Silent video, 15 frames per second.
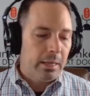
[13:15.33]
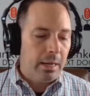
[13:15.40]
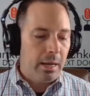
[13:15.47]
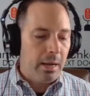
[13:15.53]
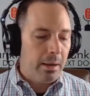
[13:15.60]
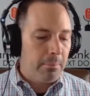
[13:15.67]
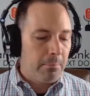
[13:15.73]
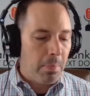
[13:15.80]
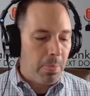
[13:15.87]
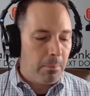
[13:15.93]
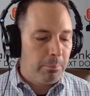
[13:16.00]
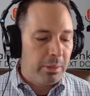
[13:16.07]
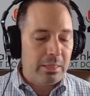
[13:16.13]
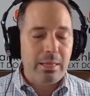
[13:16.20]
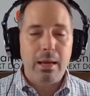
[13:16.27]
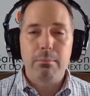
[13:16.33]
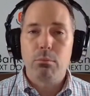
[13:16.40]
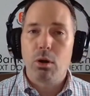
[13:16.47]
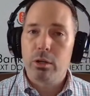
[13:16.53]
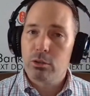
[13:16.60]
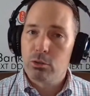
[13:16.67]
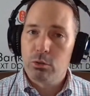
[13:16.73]
Um, but yet
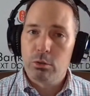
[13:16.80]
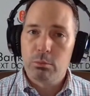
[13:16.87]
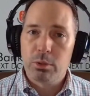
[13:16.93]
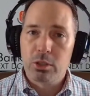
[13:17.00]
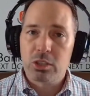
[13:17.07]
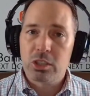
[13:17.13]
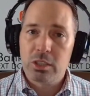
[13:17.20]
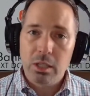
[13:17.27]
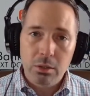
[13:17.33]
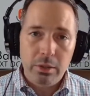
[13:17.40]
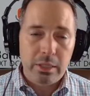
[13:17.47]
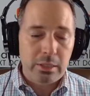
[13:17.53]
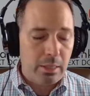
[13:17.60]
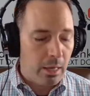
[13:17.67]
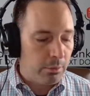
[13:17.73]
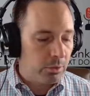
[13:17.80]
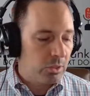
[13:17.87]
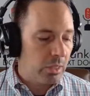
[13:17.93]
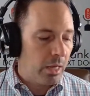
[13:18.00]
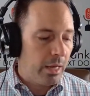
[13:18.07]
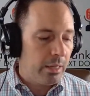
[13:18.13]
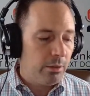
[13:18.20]
Martin Gruenberg still has not
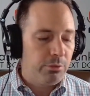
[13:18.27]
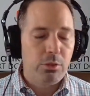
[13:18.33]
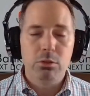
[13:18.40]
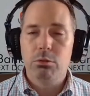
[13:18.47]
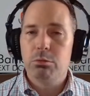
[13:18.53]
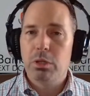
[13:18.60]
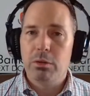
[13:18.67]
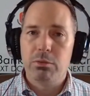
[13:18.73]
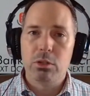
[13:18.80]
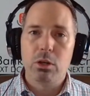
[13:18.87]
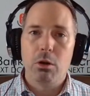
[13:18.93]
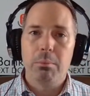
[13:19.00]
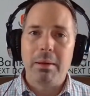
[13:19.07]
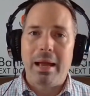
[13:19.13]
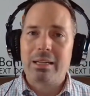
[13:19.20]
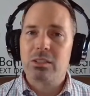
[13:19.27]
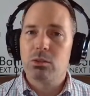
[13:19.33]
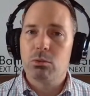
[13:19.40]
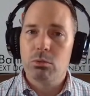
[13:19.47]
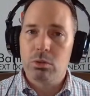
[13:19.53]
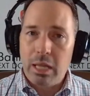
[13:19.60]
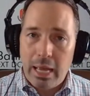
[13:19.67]
resigned. If you if you go back
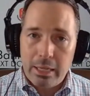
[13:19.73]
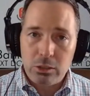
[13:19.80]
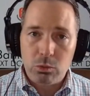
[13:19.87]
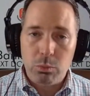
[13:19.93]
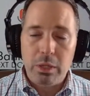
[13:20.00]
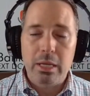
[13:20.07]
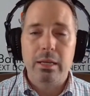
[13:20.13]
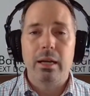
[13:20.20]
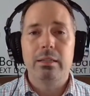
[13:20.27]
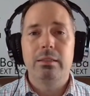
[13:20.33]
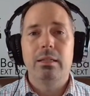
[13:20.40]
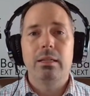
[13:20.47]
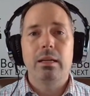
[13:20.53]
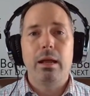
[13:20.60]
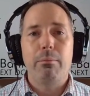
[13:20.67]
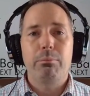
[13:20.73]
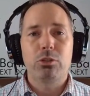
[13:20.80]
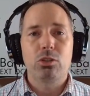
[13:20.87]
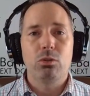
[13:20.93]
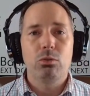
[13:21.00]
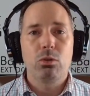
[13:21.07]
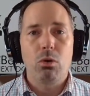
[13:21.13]
to last week, I did an
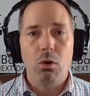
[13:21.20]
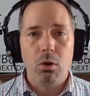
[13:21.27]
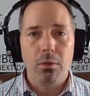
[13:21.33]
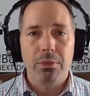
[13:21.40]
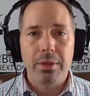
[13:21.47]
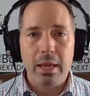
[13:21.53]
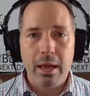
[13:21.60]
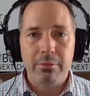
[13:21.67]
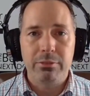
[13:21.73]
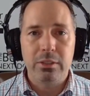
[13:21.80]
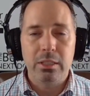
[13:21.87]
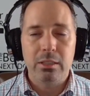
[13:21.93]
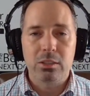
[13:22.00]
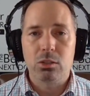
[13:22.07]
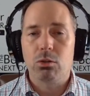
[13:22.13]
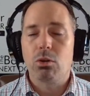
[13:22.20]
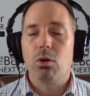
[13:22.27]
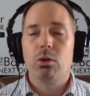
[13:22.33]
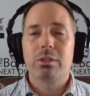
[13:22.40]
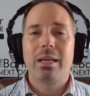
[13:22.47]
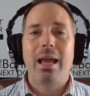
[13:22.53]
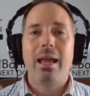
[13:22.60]
episode called the FDA, so
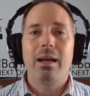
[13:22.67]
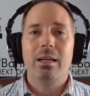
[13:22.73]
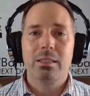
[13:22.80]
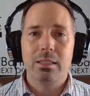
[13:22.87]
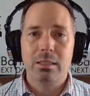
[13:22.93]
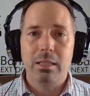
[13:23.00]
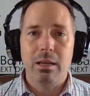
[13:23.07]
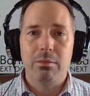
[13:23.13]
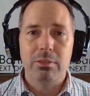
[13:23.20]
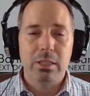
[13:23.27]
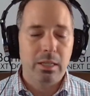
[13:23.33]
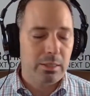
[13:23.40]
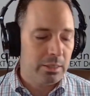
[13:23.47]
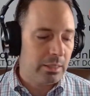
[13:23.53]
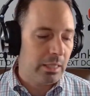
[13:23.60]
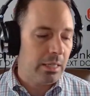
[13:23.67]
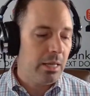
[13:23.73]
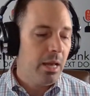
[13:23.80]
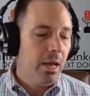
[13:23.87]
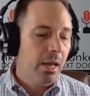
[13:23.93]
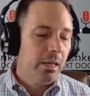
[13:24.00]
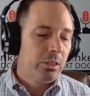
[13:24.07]
called chaos at the
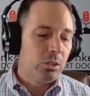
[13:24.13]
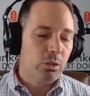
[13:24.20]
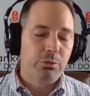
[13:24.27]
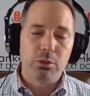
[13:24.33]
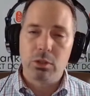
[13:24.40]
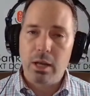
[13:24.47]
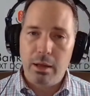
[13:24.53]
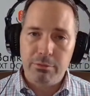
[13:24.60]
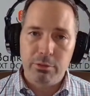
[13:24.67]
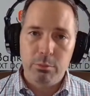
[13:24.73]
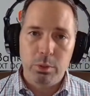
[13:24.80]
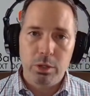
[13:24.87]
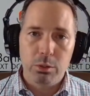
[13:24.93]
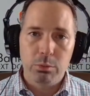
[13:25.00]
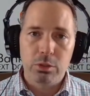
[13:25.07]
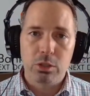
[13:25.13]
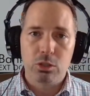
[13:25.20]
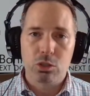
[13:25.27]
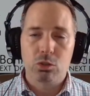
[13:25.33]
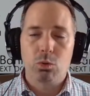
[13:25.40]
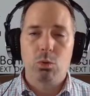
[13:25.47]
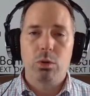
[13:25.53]
FDIC. So if you're not familiar with
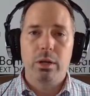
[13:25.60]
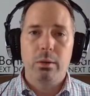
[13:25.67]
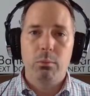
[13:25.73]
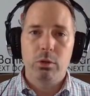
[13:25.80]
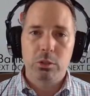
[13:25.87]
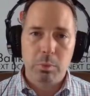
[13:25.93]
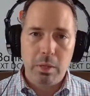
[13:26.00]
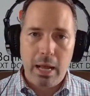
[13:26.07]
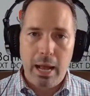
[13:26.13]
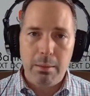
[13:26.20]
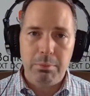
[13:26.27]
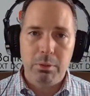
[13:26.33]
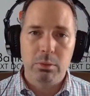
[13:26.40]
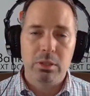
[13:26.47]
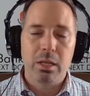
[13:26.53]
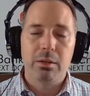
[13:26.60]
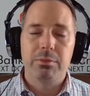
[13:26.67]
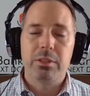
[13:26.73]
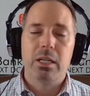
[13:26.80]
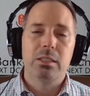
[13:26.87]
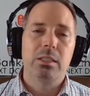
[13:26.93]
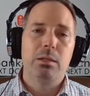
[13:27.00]
this story and what's been happening with the
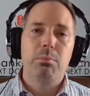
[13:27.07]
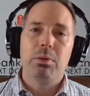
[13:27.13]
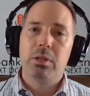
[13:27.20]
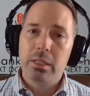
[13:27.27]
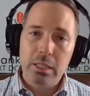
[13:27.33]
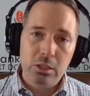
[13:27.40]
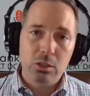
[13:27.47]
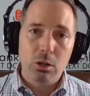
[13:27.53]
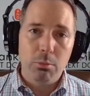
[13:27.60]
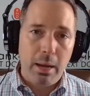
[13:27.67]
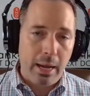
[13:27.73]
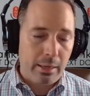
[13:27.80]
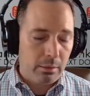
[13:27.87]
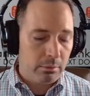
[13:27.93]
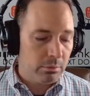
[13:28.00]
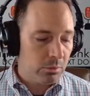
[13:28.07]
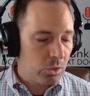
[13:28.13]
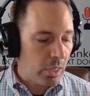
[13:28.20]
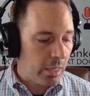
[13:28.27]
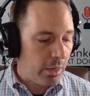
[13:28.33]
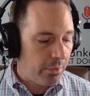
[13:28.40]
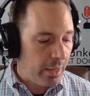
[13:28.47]
FDIC, please go back and
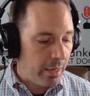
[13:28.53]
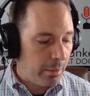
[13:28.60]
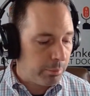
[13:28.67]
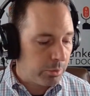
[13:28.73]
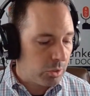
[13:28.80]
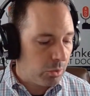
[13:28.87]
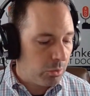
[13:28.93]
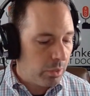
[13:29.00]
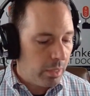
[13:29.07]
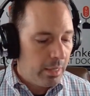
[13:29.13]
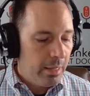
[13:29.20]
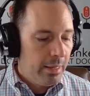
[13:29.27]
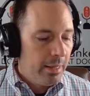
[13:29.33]
check out that episode.